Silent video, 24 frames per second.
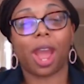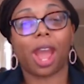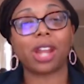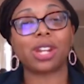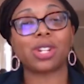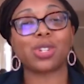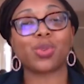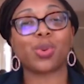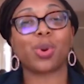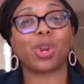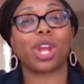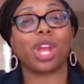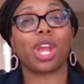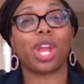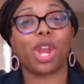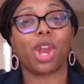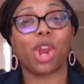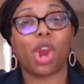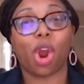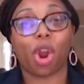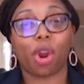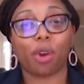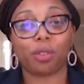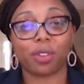just want to
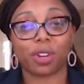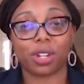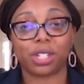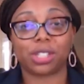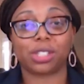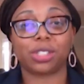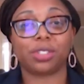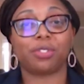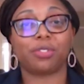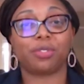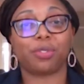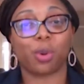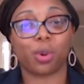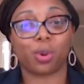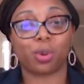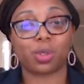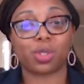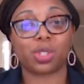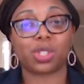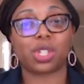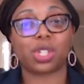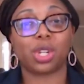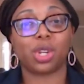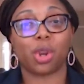encourage
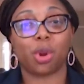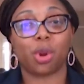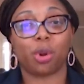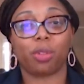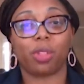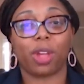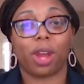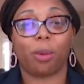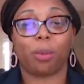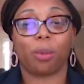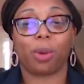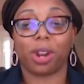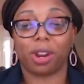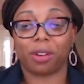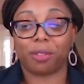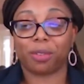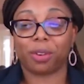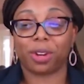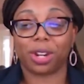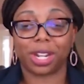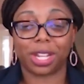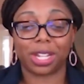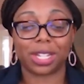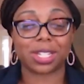folks to know that
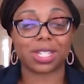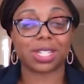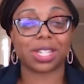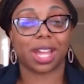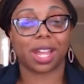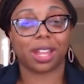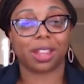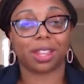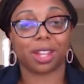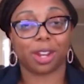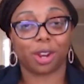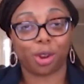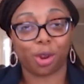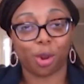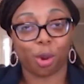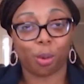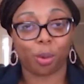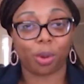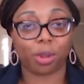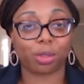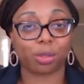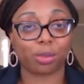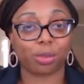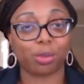whatever it is that they're
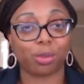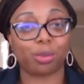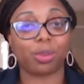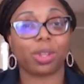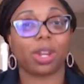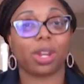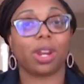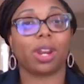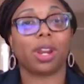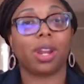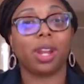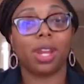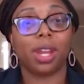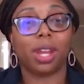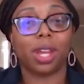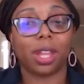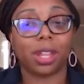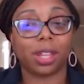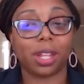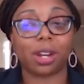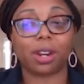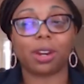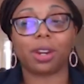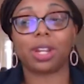going through, there
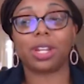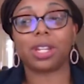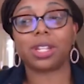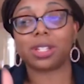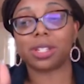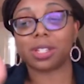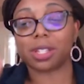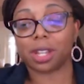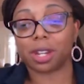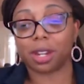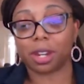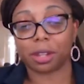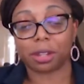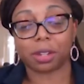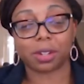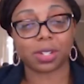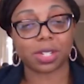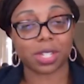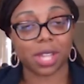is another